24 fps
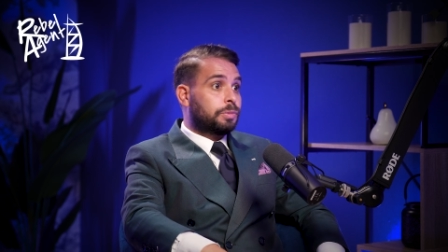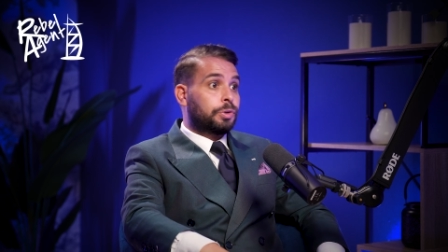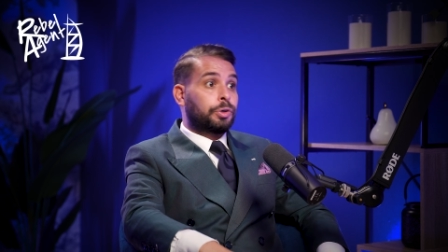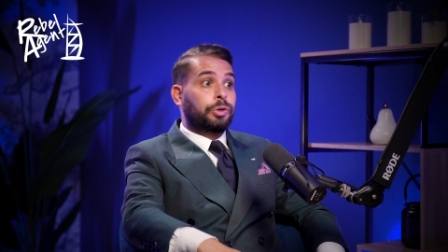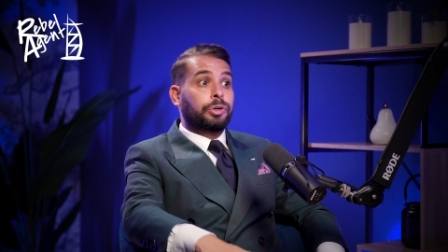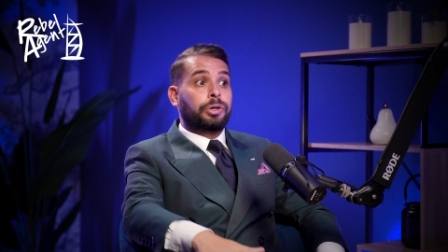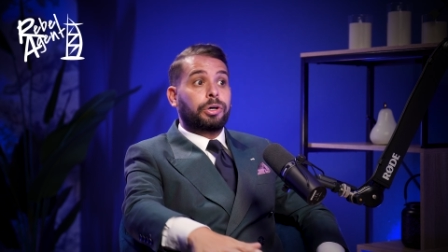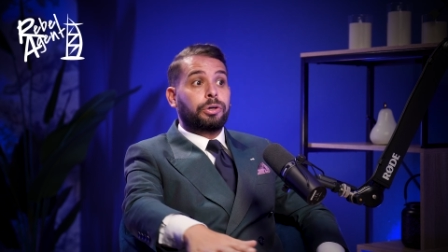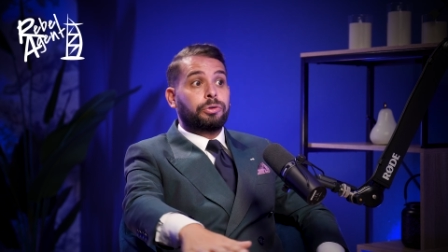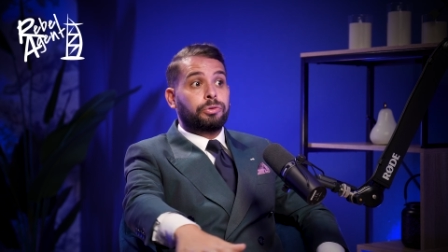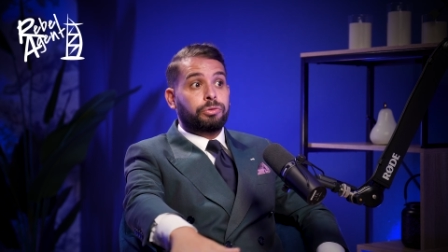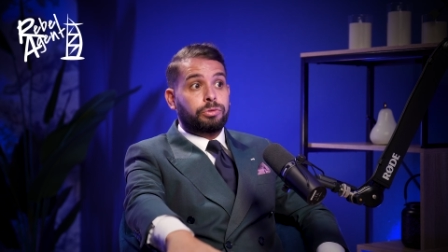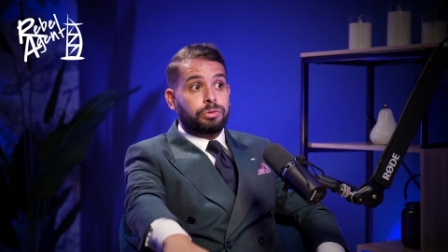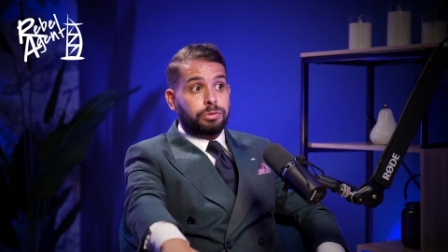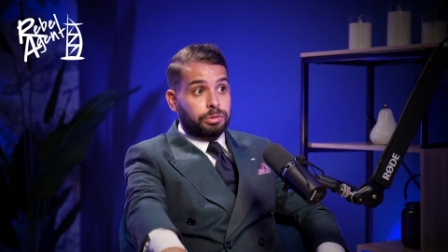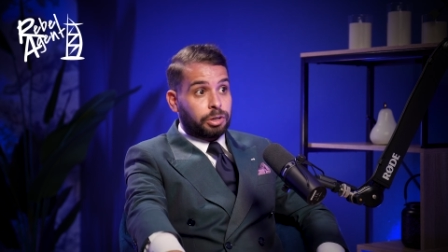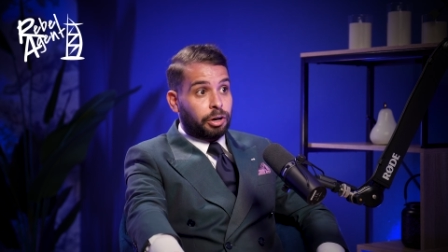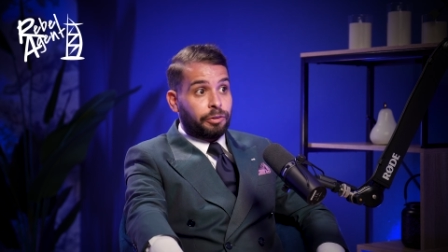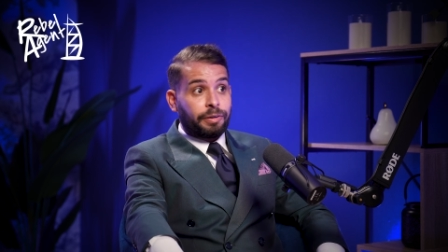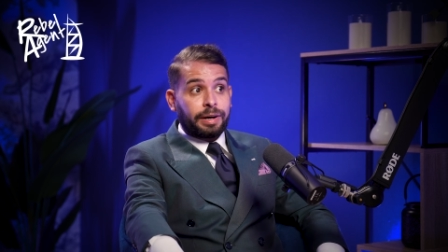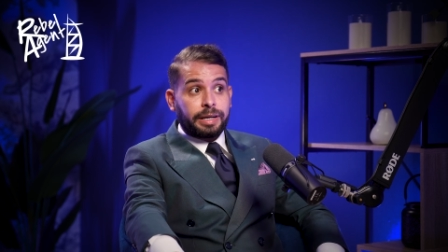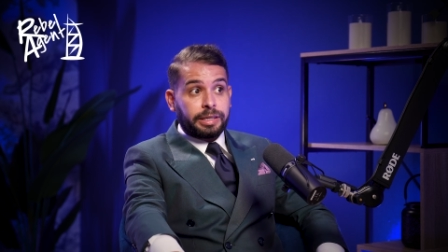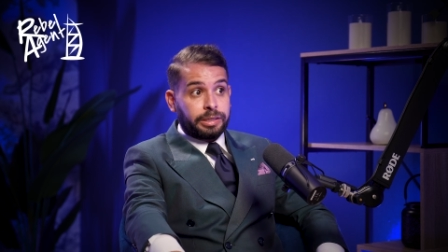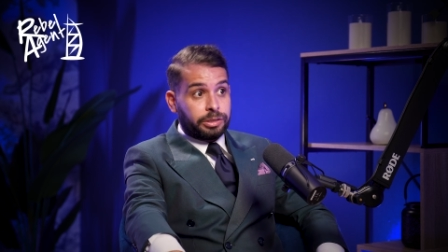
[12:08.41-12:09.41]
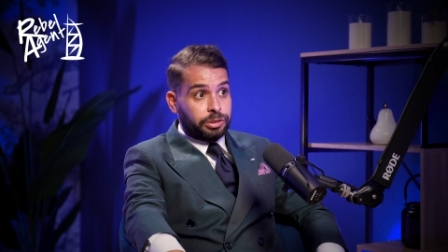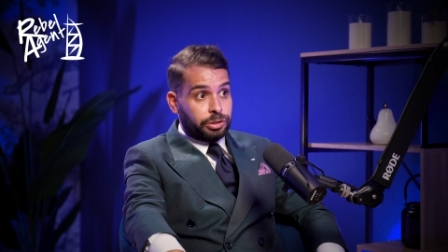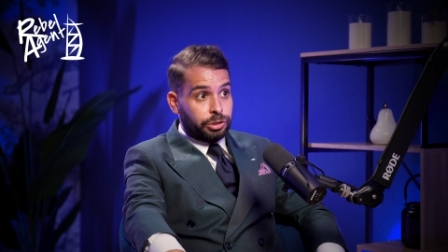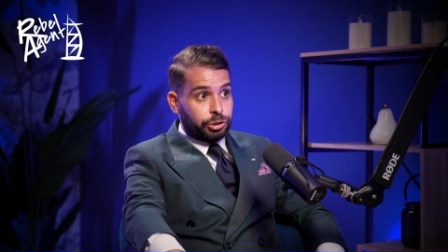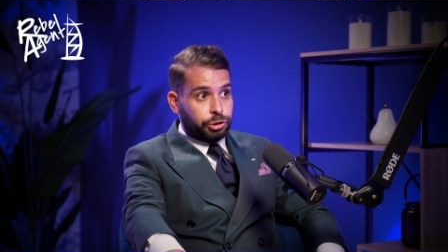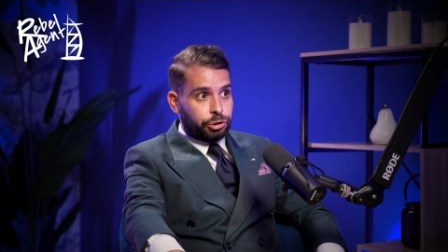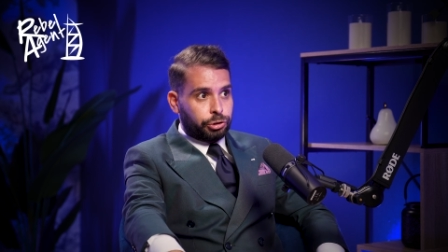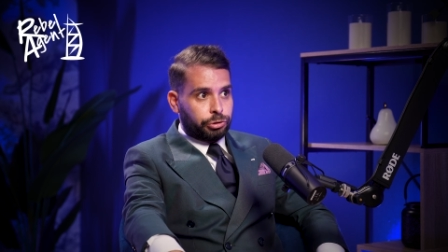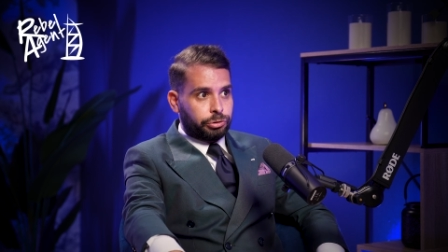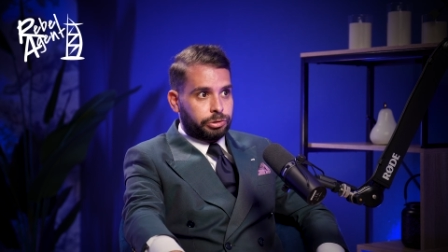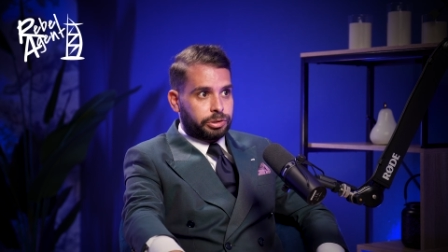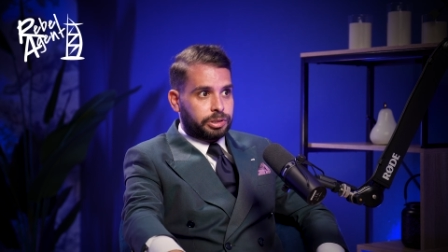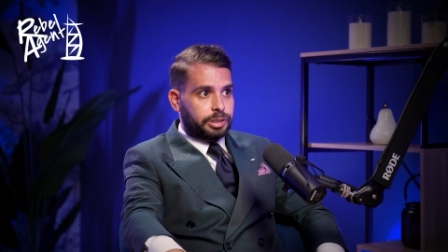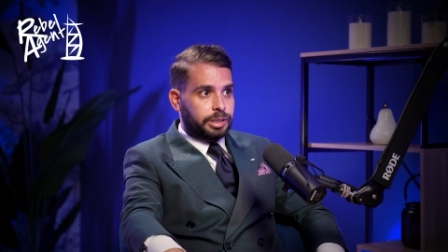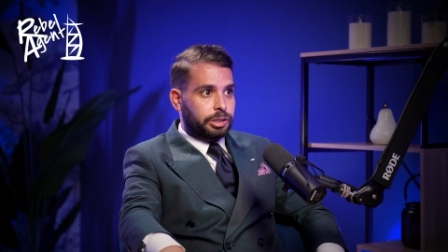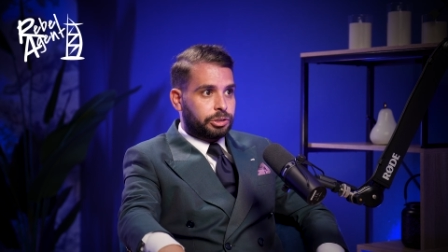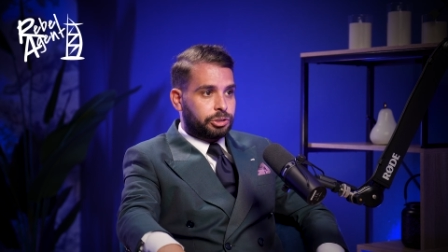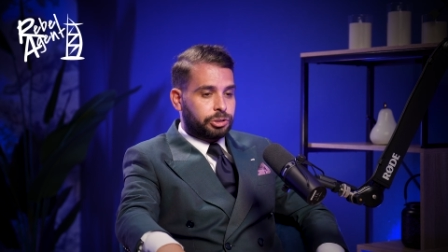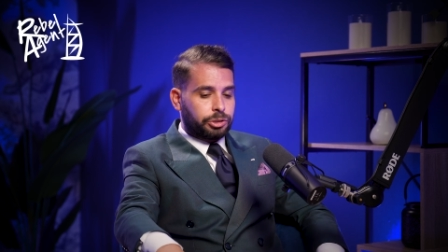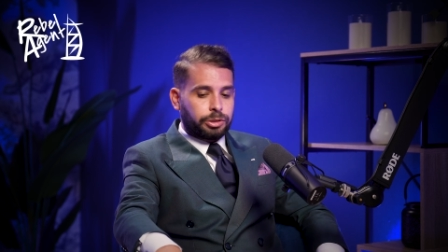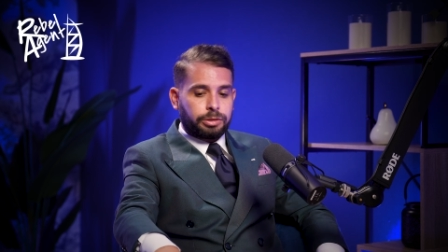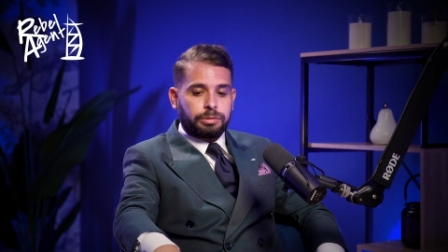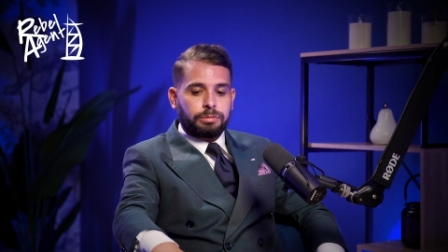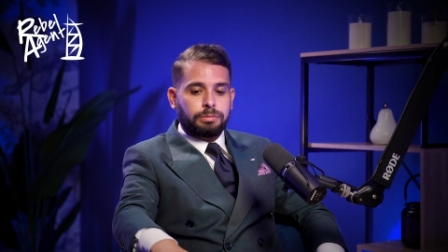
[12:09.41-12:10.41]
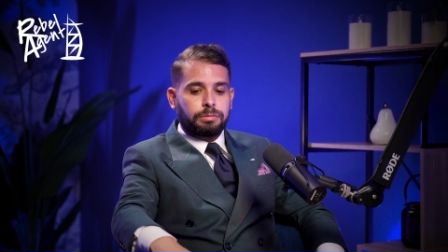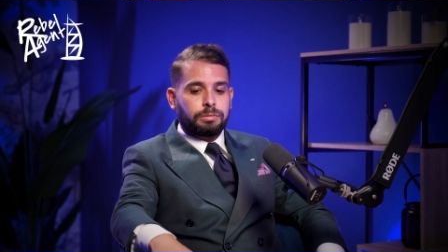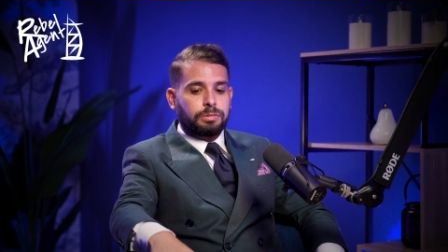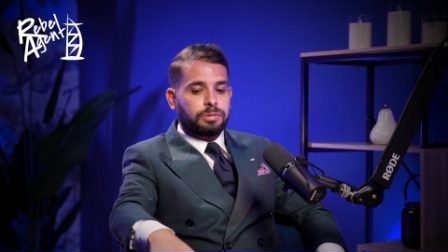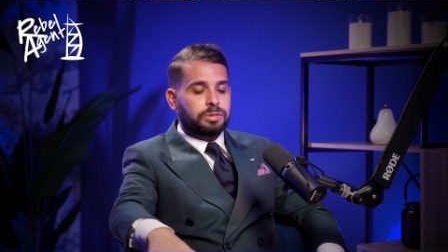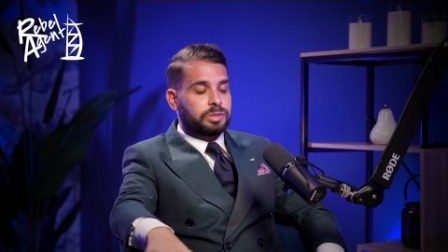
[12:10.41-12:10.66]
you can go directly to the jurisdiction,